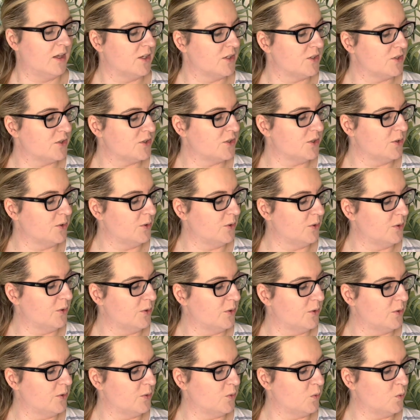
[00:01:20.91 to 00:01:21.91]

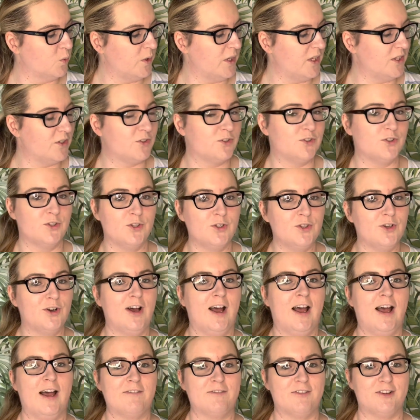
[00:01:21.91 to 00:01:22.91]
So we do not
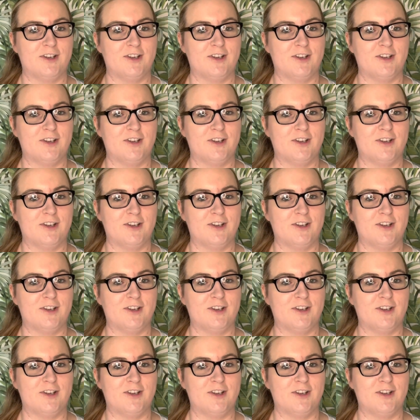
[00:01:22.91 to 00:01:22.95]
have